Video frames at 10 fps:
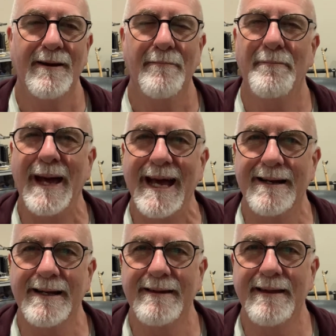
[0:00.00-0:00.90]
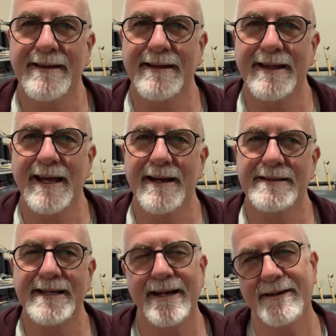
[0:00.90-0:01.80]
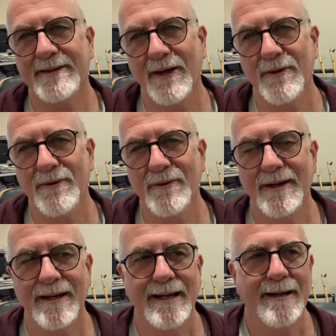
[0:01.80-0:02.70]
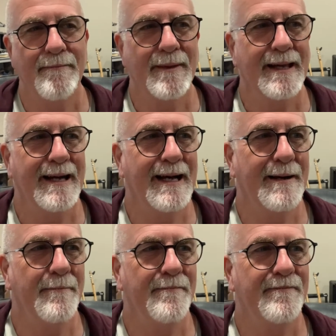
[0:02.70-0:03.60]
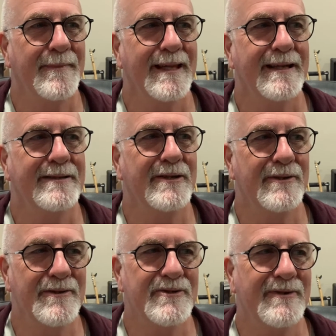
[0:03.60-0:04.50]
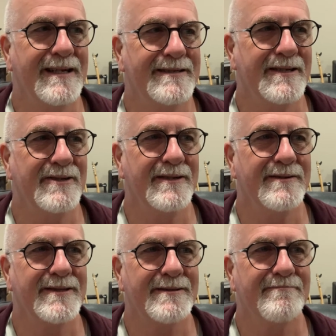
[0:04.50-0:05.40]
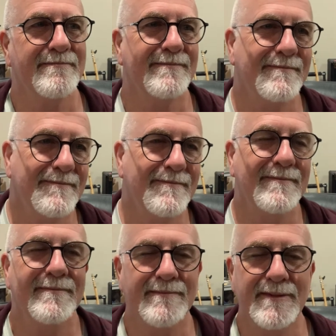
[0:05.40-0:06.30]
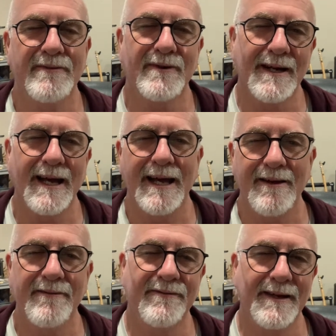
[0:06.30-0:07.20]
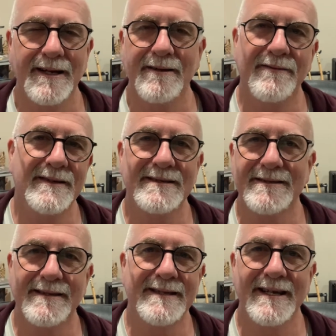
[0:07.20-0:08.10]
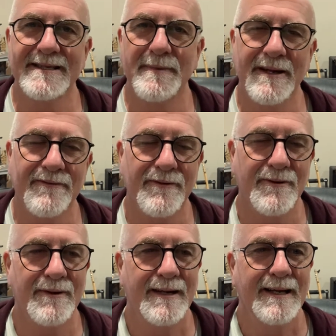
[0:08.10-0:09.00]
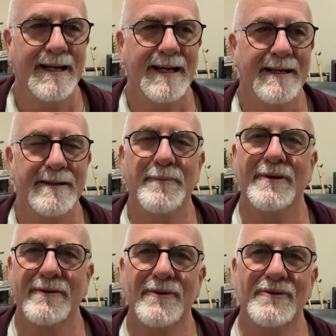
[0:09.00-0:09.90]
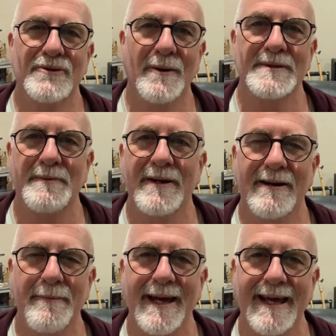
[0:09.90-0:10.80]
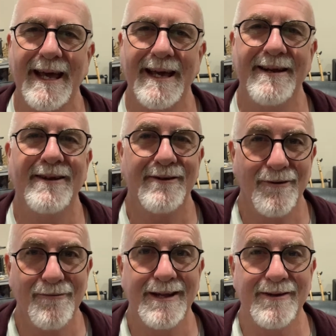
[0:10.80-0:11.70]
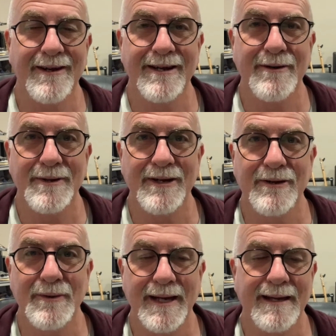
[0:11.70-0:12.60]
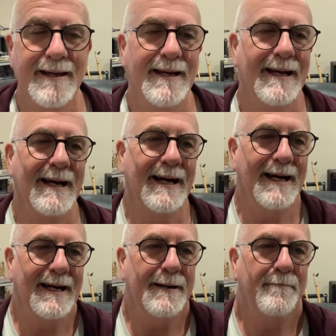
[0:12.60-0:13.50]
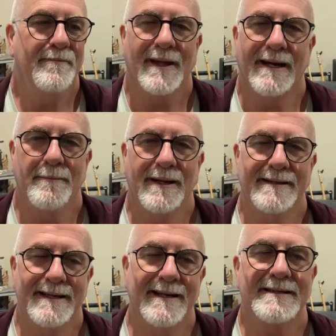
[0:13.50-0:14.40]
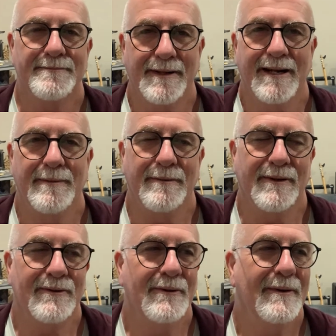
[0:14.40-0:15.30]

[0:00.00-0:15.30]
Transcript: badly. They think they're setting tone. To use transitions, you've got to have, if this is a tennis metaphor, to put good topspin on a backhand, you're really got to know what you're doing. I don't play tennis, but I know people that do.